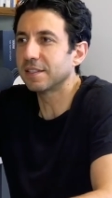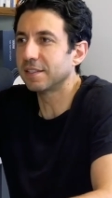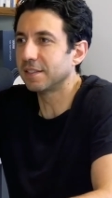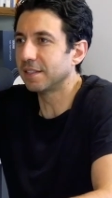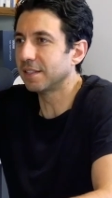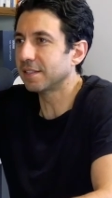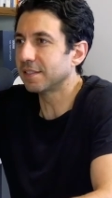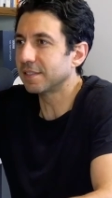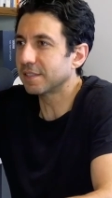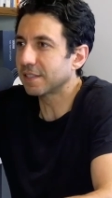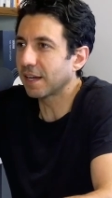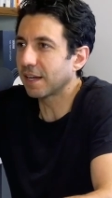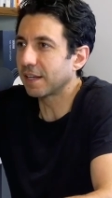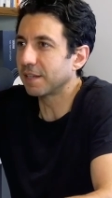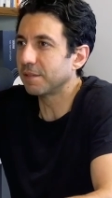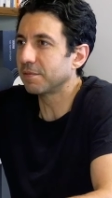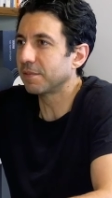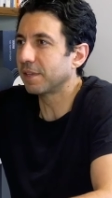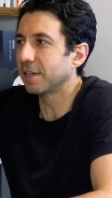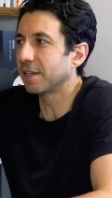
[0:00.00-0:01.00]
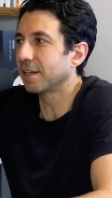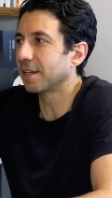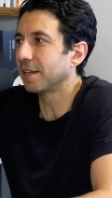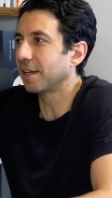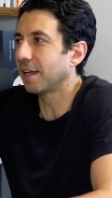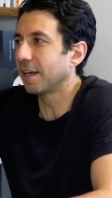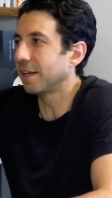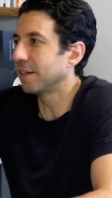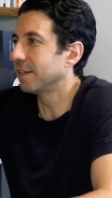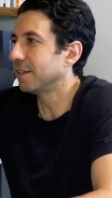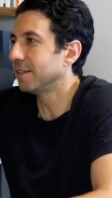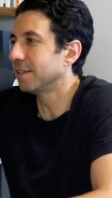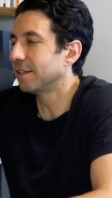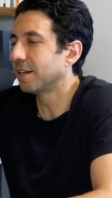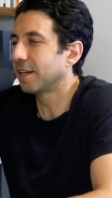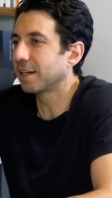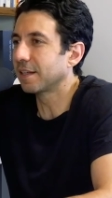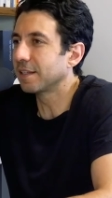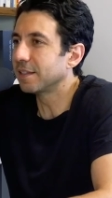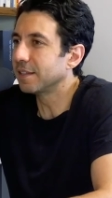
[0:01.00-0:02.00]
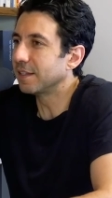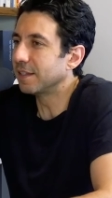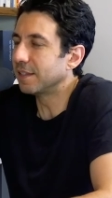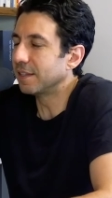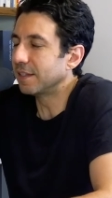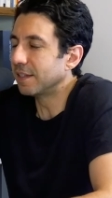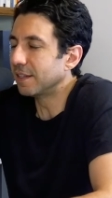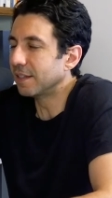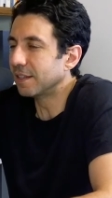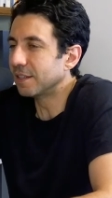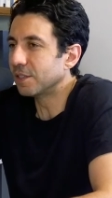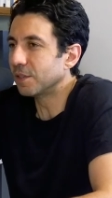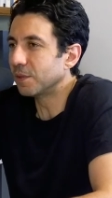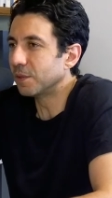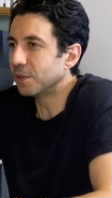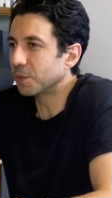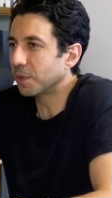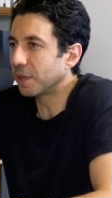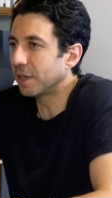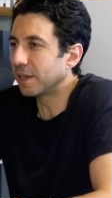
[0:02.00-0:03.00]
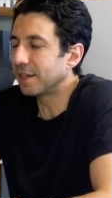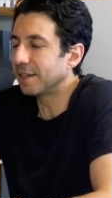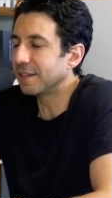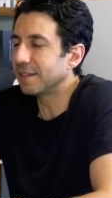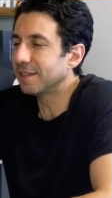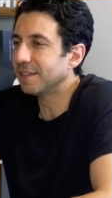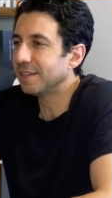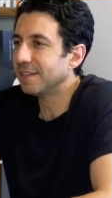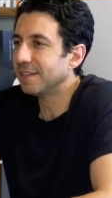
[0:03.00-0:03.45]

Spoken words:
And this is kind of like an angle that I could lean into as well.